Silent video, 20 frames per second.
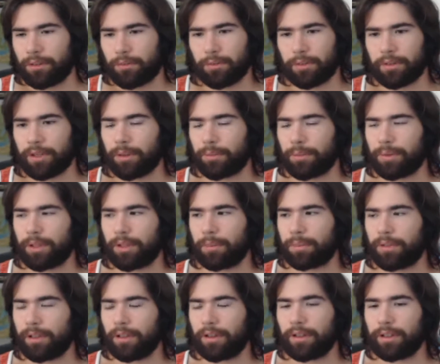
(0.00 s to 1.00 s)
We're coming up
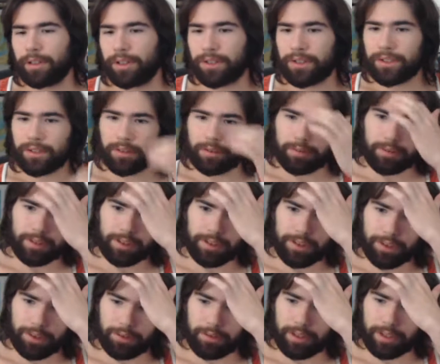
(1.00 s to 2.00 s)
in August,
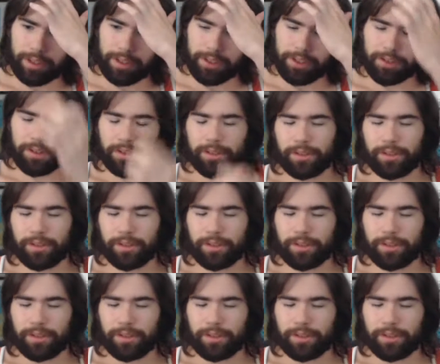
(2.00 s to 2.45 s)
2 days,